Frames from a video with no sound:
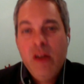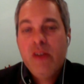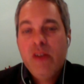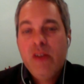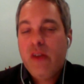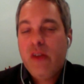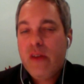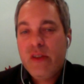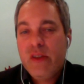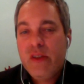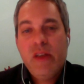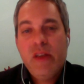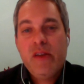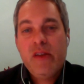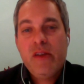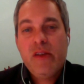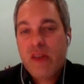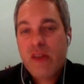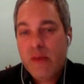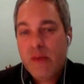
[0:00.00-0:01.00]
So there's
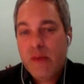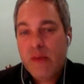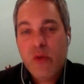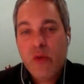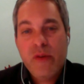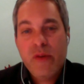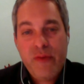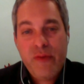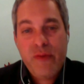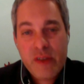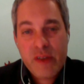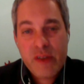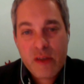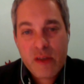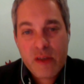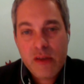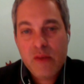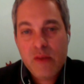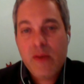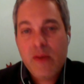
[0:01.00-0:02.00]
either some sort of
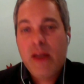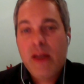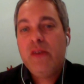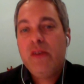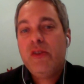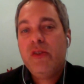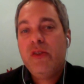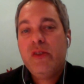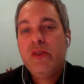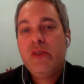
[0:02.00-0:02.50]
physical arousal,